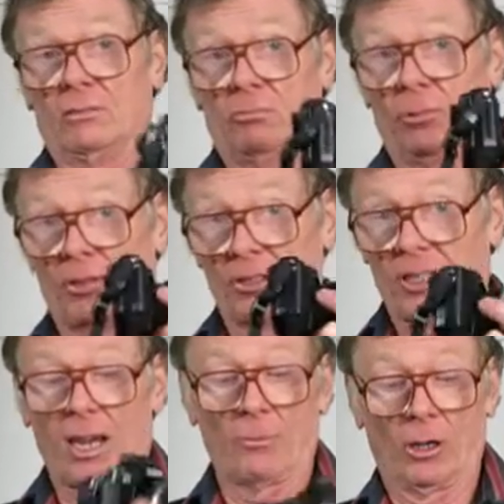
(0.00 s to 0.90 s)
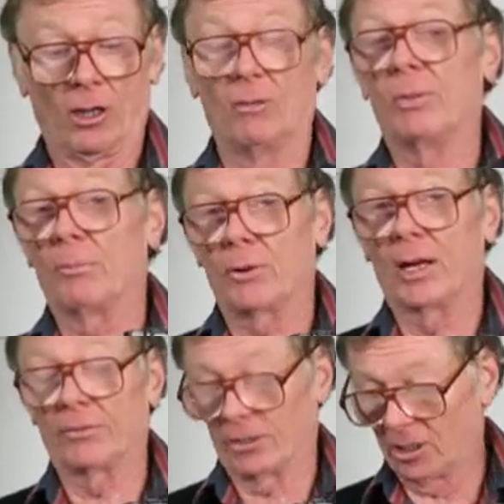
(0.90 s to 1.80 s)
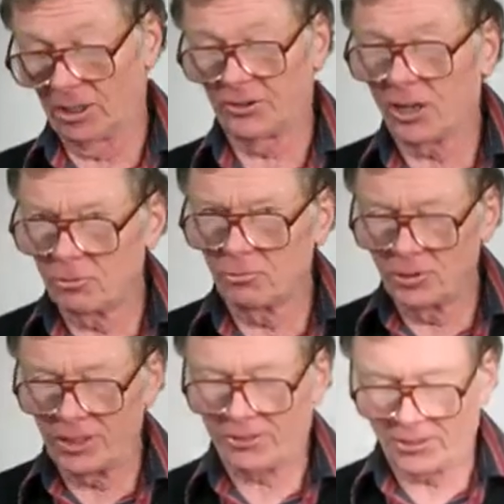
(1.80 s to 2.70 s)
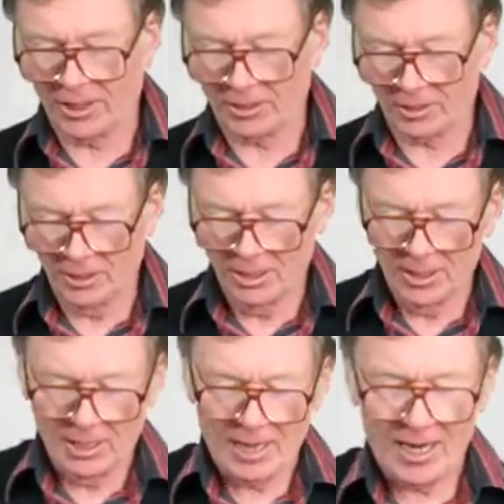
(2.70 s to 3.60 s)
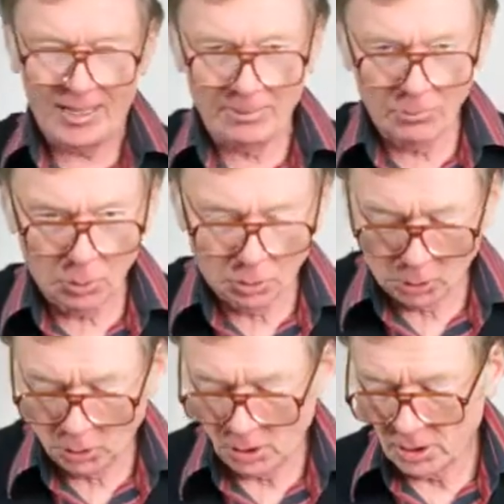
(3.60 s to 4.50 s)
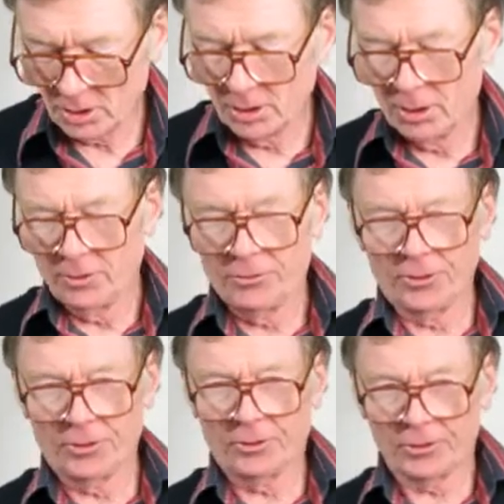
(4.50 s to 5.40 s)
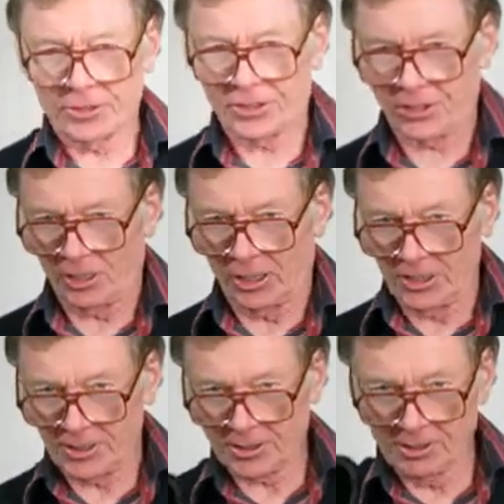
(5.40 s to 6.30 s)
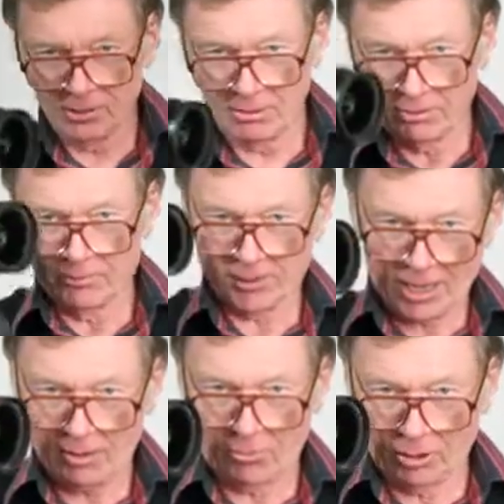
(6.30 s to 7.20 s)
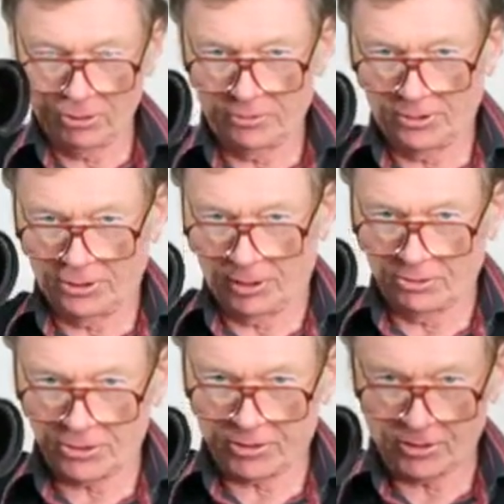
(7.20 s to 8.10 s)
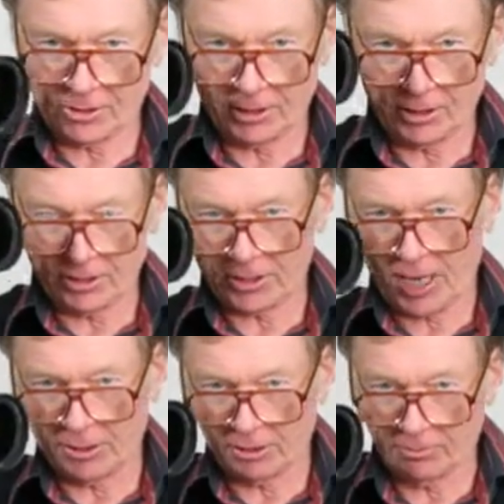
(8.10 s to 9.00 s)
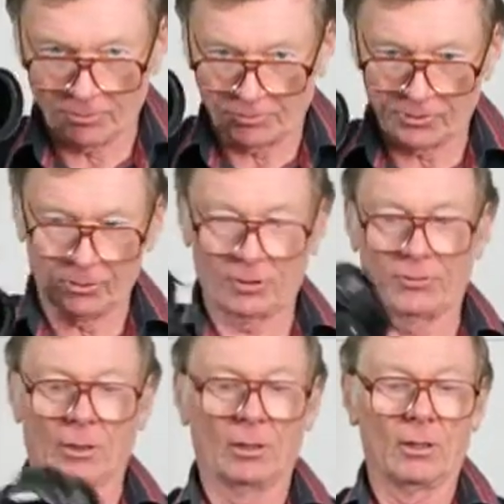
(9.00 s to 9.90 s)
with this camera and be proud of it. I don't really think anymore that the size of the camera denotes the standard of the photographer.